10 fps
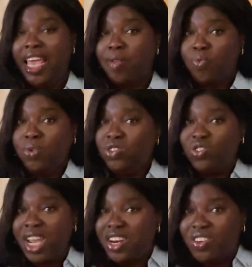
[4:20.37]
It won't
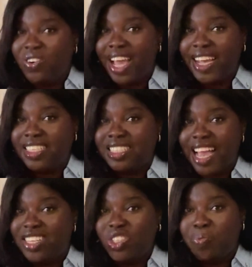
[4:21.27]
drain you like a
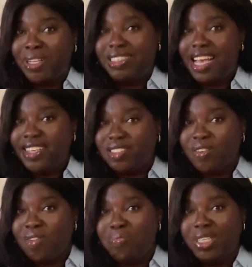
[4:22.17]
side job at
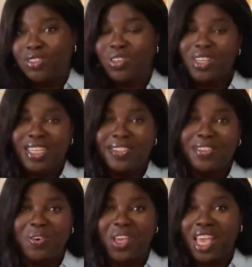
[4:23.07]
Tesco,
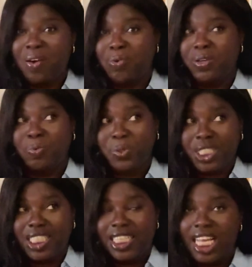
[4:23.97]
McDonald's, or Care Work
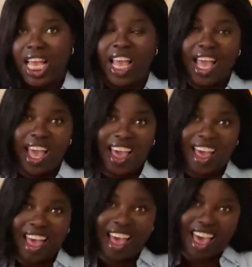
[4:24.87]
would."
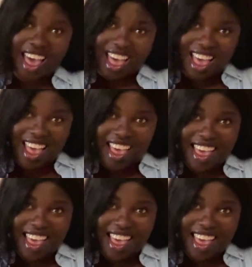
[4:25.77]
Huh?